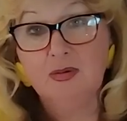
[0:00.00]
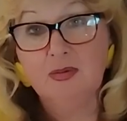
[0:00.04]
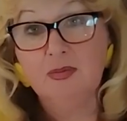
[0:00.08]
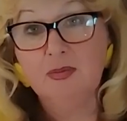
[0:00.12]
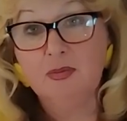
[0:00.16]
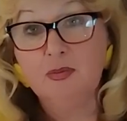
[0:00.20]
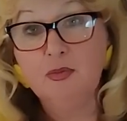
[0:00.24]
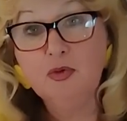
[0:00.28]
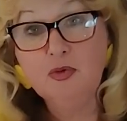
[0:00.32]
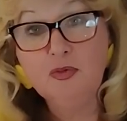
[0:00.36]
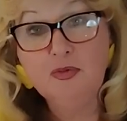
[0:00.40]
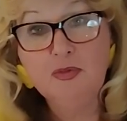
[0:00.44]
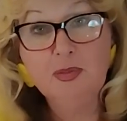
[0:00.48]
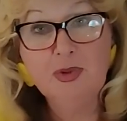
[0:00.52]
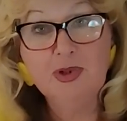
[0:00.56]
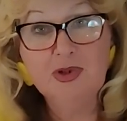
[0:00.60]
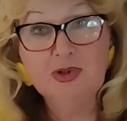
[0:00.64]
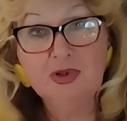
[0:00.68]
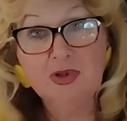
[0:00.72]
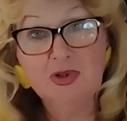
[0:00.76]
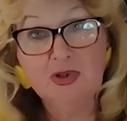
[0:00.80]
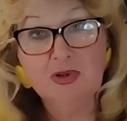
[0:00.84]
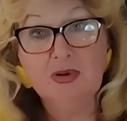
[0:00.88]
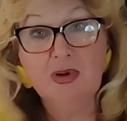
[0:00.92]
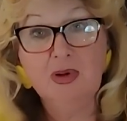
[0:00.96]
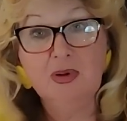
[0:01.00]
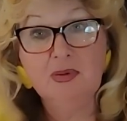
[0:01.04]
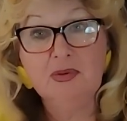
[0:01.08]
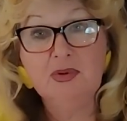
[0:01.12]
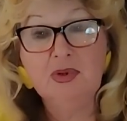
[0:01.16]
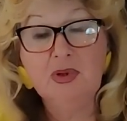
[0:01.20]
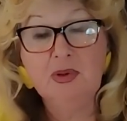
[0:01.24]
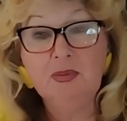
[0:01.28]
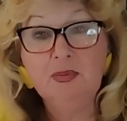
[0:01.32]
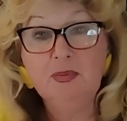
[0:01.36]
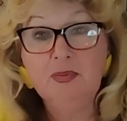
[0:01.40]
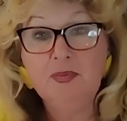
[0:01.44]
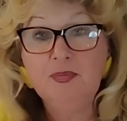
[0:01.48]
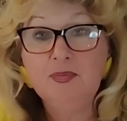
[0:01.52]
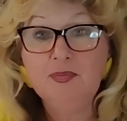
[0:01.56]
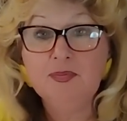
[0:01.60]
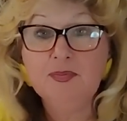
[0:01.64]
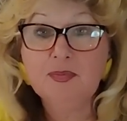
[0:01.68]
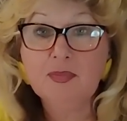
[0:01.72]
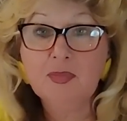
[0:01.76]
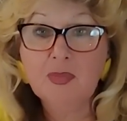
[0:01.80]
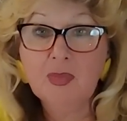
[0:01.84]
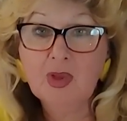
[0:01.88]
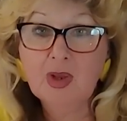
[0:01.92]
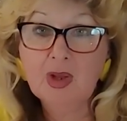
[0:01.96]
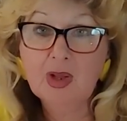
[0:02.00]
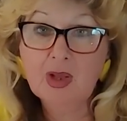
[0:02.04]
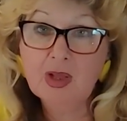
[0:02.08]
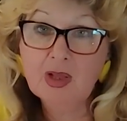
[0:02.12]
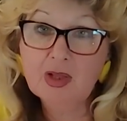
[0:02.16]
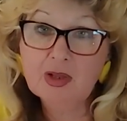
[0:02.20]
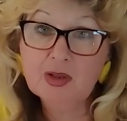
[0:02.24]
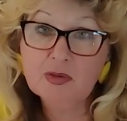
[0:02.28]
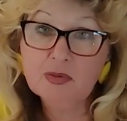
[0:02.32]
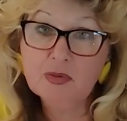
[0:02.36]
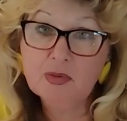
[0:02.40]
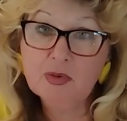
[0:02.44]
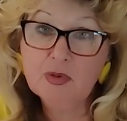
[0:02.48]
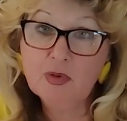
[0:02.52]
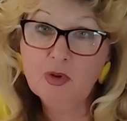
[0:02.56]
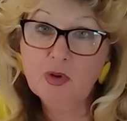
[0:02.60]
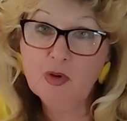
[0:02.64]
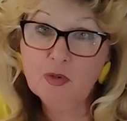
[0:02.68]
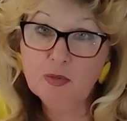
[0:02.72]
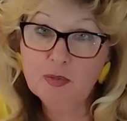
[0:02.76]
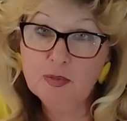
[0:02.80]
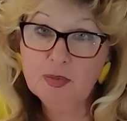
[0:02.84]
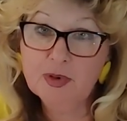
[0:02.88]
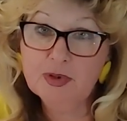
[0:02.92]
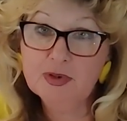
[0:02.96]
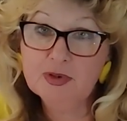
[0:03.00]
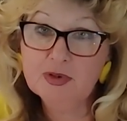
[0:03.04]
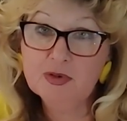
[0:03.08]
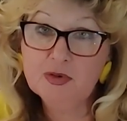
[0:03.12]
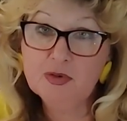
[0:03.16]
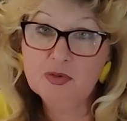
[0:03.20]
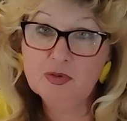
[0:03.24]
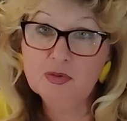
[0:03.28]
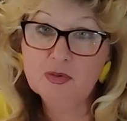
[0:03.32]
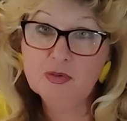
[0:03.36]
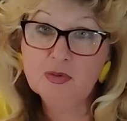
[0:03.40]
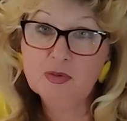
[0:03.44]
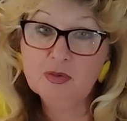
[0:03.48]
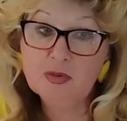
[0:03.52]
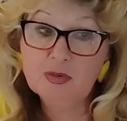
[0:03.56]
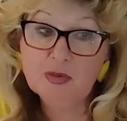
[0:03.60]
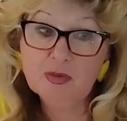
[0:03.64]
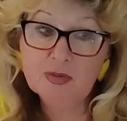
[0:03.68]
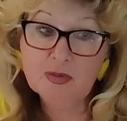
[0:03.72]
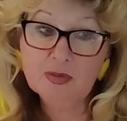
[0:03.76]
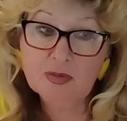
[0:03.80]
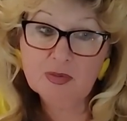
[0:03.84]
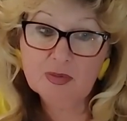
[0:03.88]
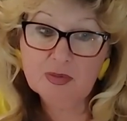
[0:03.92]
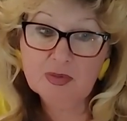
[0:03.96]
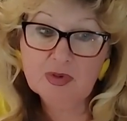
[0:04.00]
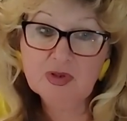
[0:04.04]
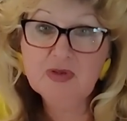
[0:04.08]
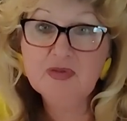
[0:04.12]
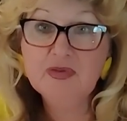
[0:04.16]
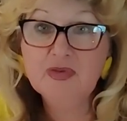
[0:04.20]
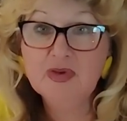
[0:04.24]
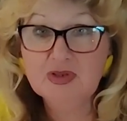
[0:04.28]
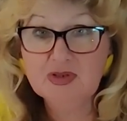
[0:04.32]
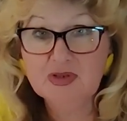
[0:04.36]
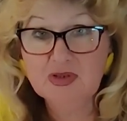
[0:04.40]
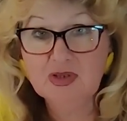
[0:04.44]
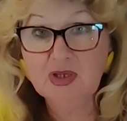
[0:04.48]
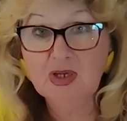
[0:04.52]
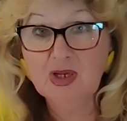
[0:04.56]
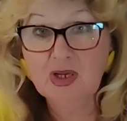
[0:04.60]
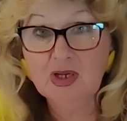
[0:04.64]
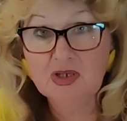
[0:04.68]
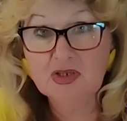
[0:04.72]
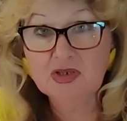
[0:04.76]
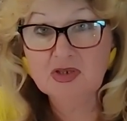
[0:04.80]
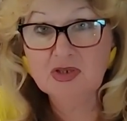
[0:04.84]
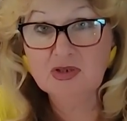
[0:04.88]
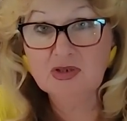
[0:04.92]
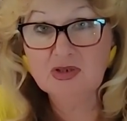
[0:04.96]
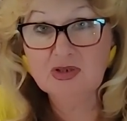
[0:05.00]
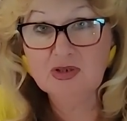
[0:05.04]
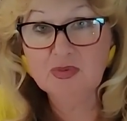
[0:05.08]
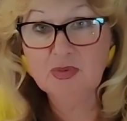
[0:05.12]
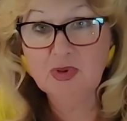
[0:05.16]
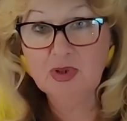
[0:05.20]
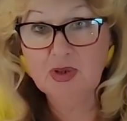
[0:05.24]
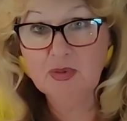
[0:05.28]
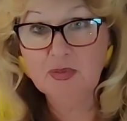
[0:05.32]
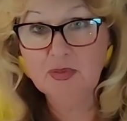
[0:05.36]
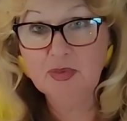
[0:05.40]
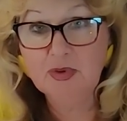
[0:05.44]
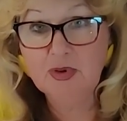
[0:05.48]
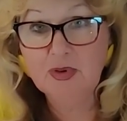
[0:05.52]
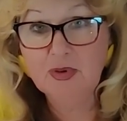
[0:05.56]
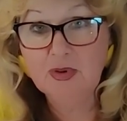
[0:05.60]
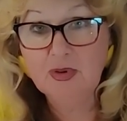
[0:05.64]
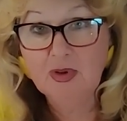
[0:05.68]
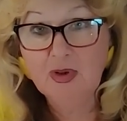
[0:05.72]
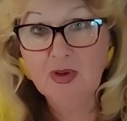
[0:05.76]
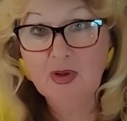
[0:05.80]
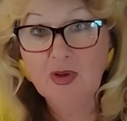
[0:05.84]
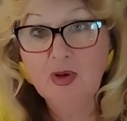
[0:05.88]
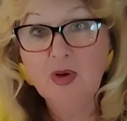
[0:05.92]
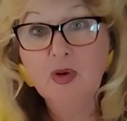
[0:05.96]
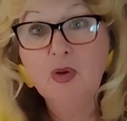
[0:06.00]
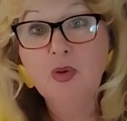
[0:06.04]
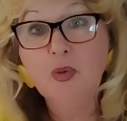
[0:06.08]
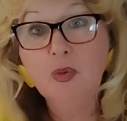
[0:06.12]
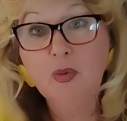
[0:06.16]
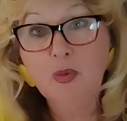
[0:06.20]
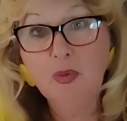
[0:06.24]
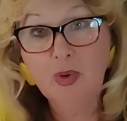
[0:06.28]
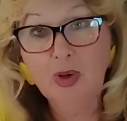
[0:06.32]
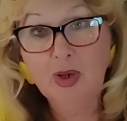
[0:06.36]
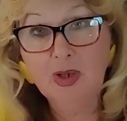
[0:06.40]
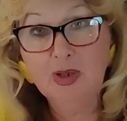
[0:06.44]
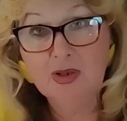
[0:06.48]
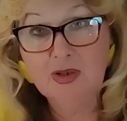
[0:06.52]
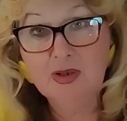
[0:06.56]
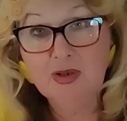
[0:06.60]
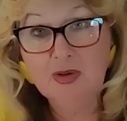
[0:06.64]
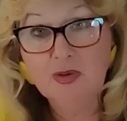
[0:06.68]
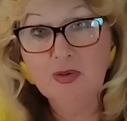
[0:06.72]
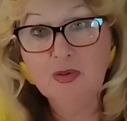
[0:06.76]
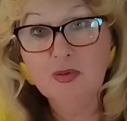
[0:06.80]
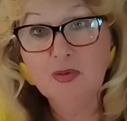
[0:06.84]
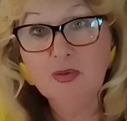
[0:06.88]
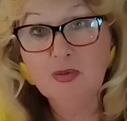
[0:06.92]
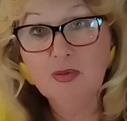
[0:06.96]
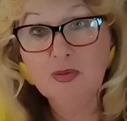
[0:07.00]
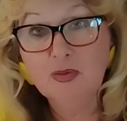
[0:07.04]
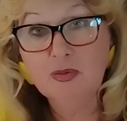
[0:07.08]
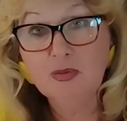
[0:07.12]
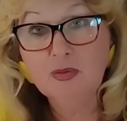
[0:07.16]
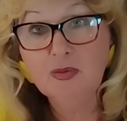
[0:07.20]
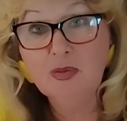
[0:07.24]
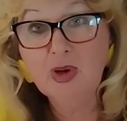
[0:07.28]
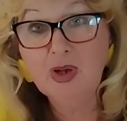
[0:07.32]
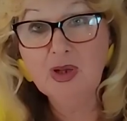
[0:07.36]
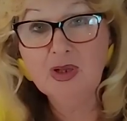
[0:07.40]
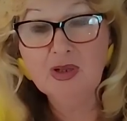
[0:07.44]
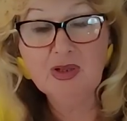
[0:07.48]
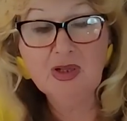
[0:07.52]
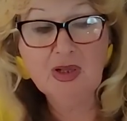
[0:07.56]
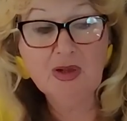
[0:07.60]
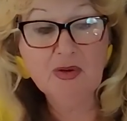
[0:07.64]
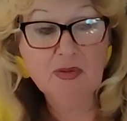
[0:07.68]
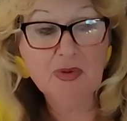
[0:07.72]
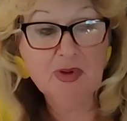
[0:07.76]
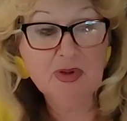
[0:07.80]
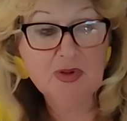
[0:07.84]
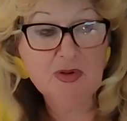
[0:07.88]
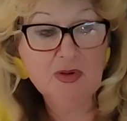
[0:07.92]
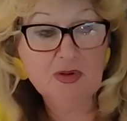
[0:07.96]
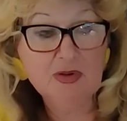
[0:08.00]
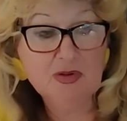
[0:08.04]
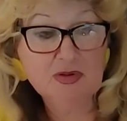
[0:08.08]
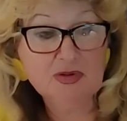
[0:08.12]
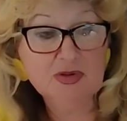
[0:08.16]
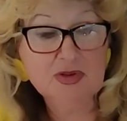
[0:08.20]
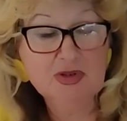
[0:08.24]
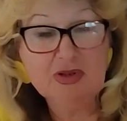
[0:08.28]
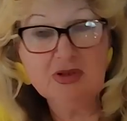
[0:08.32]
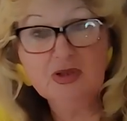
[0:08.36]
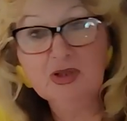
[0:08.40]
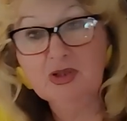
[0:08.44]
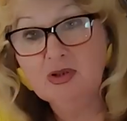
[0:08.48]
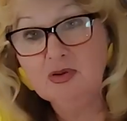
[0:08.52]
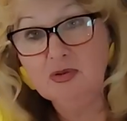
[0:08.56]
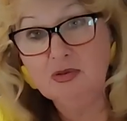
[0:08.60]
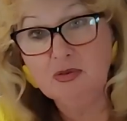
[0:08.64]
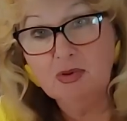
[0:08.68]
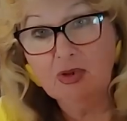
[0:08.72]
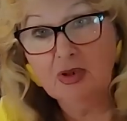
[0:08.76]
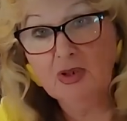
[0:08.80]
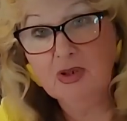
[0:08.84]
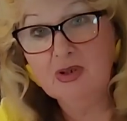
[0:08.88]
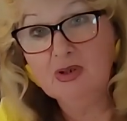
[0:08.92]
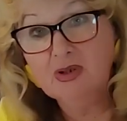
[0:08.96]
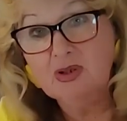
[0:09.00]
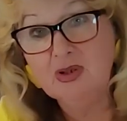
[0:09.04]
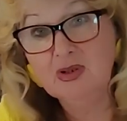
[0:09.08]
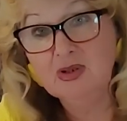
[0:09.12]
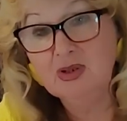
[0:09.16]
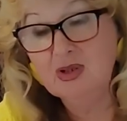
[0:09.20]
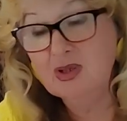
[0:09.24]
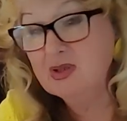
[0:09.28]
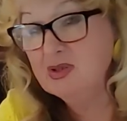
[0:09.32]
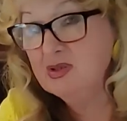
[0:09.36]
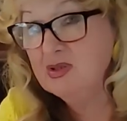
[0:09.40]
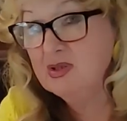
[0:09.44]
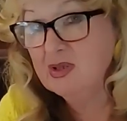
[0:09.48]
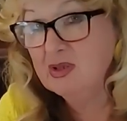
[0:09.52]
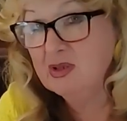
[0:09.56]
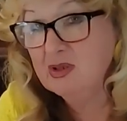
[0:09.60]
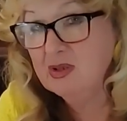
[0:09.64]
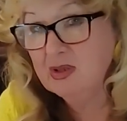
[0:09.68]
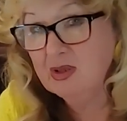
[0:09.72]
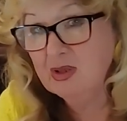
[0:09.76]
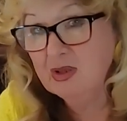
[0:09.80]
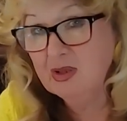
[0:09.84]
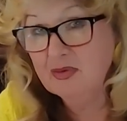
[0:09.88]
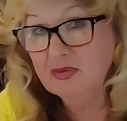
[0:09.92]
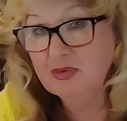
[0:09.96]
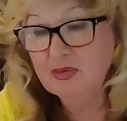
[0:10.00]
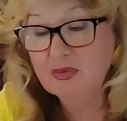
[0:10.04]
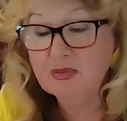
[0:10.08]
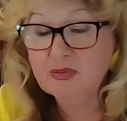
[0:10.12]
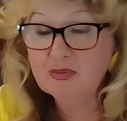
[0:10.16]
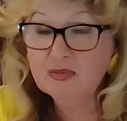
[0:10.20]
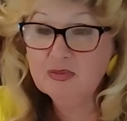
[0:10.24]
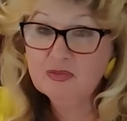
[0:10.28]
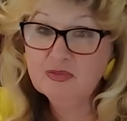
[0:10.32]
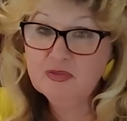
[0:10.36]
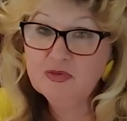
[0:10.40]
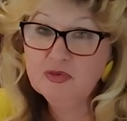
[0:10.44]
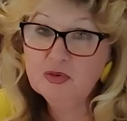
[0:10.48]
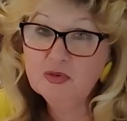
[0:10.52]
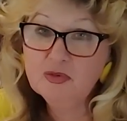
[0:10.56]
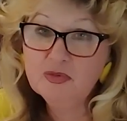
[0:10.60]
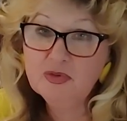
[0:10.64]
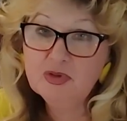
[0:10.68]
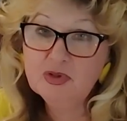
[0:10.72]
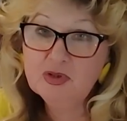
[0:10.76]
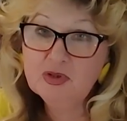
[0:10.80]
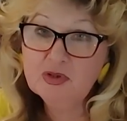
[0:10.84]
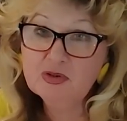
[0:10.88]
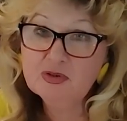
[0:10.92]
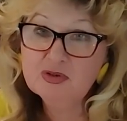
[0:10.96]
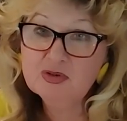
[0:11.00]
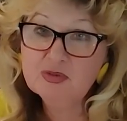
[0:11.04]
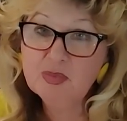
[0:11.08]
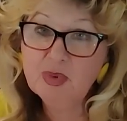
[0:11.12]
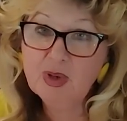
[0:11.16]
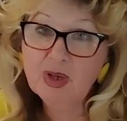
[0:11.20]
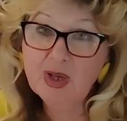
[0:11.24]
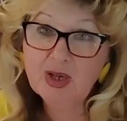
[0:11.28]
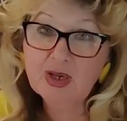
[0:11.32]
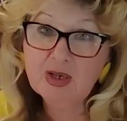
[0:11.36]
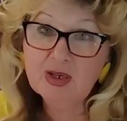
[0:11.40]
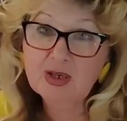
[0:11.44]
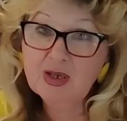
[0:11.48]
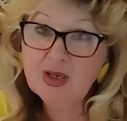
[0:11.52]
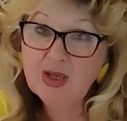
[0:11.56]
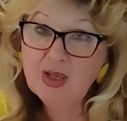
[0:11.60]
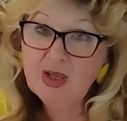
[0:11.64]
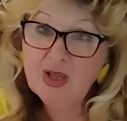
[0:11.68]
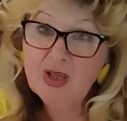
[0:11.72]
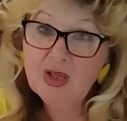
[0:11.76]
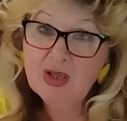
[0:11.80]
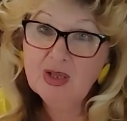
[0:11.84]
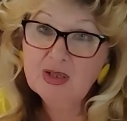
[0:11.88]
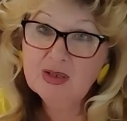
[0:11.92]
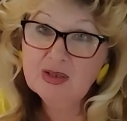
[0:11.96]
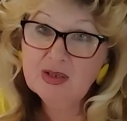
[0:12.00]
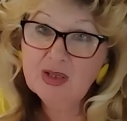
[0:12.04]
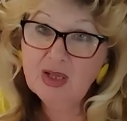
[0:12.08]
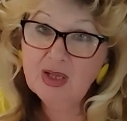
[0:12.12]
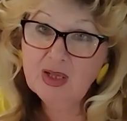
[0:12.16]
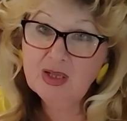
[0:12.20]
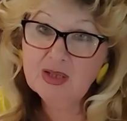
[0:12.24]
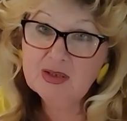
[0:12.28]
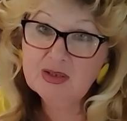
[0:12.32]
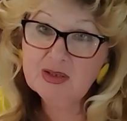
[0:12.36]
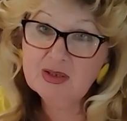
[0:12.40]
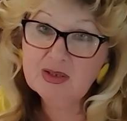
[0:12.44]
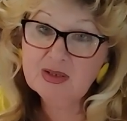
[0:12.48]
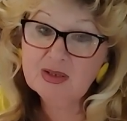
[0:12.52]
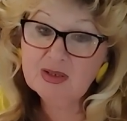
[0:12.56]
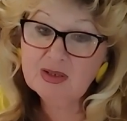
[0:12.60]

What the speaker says: movement around them, it will open new investigations, maybe. Why they were not treated right. And I said a few videos back that